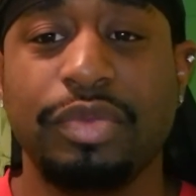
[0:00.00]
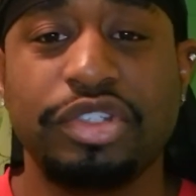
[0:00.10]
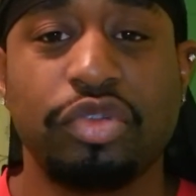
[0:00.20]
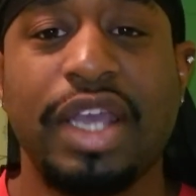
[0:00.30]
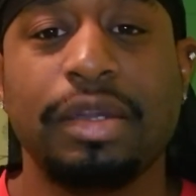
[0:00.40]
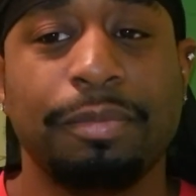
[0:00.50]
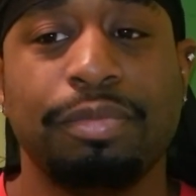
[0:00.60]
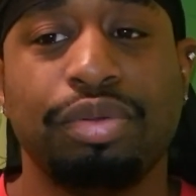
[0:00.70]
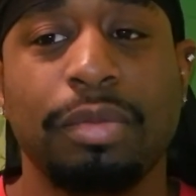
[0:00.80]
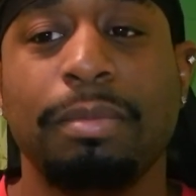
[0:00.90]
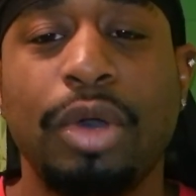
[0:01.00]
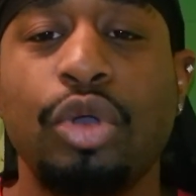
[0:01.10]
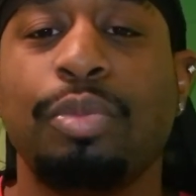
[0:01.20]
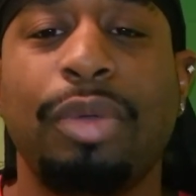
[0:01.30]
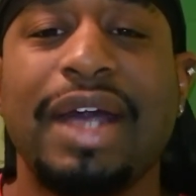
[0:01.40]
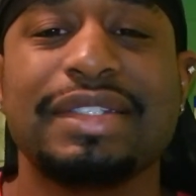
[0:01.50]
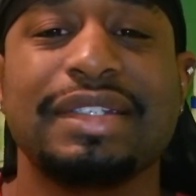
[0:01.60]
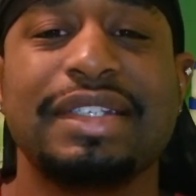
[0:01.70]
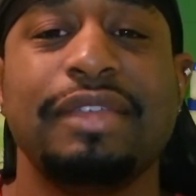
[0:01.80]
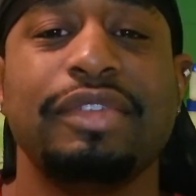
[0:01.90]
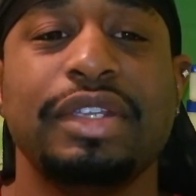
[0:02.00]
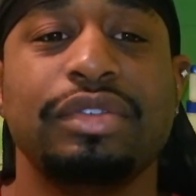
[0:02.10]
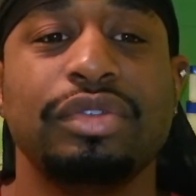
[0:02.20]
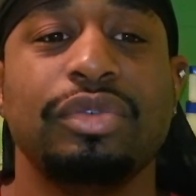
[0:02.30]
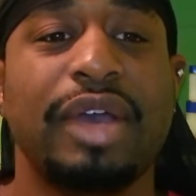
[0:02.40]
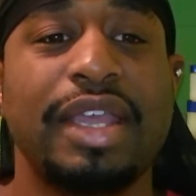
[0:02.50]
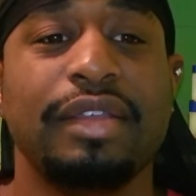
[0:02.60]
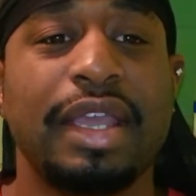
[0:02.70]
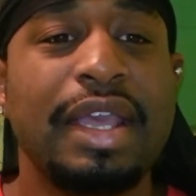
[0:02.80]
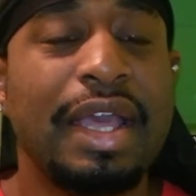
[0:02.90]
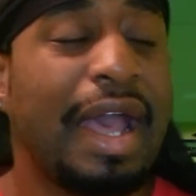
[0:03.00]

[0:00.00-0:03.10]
We trying to promote positivity through the wagon.